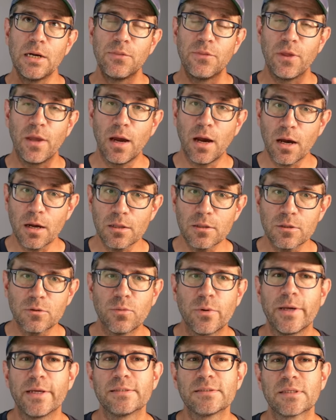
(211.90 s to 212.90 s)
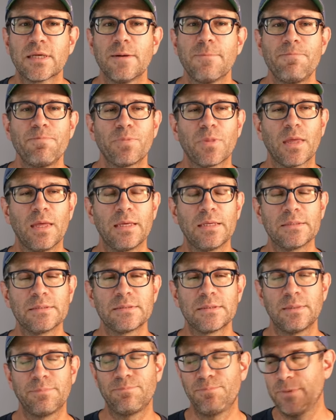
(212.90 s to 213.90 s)
The other risk
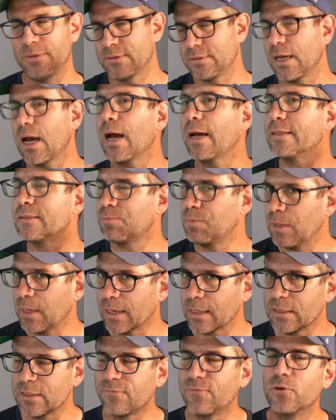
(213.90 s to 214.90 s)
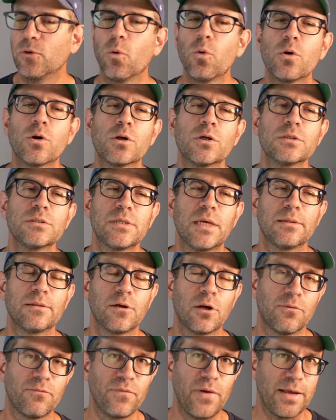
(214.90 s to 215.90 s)
is besides being in different orders that
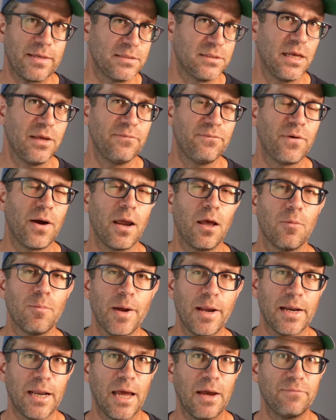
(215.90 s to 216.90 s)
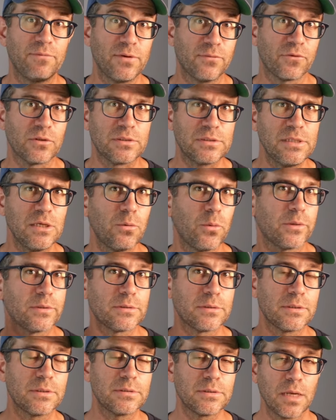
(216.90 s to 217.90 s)
our FASTA file might have different
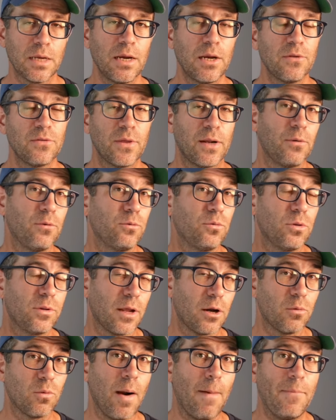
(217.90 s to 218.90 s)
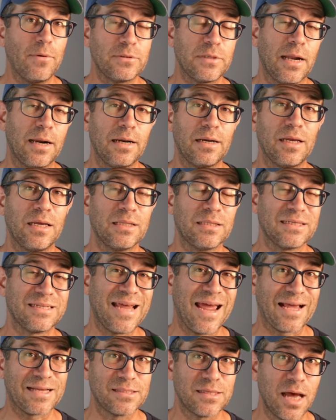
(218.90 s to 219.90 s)
sequences than, that are represented in the
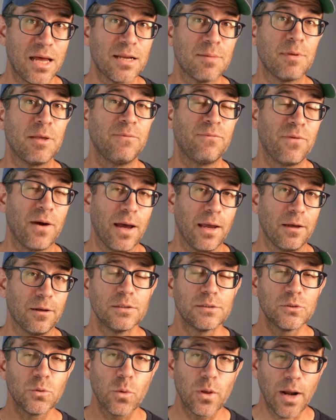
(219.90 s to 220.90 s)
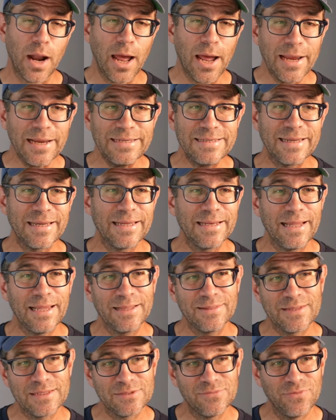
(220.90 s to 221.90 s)
taxonomy file. So what I did
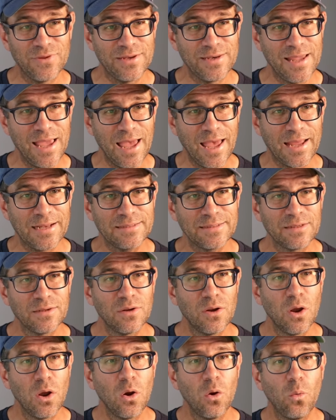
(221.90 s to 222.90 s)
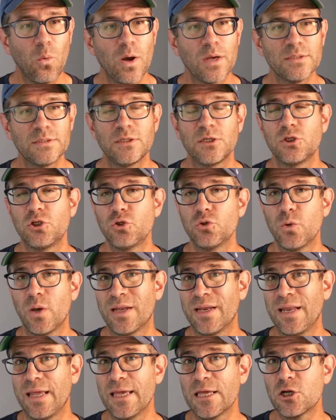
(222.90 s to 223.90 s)
in this vignette was to do
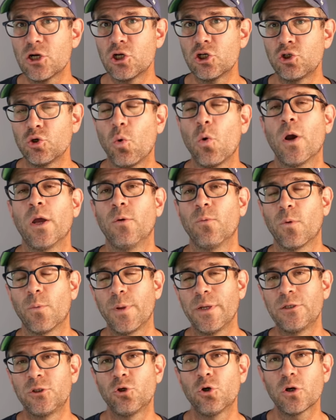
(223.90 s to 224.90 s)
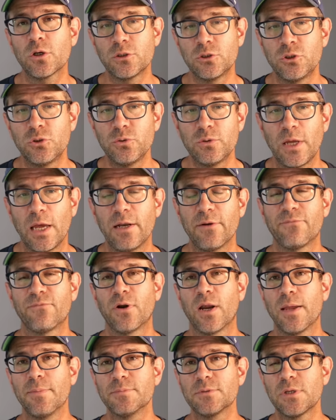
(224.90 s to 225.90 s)
an inner join where we took two data
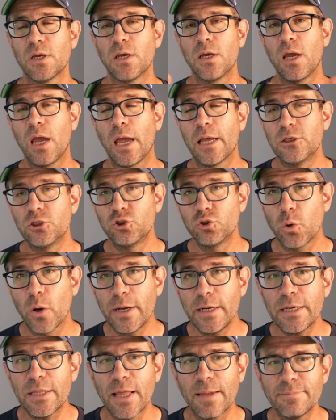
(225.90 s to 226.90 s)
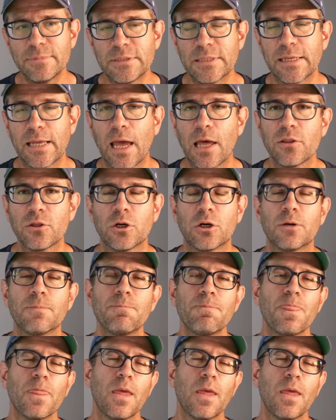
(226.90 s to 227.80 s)
frames and joined them together,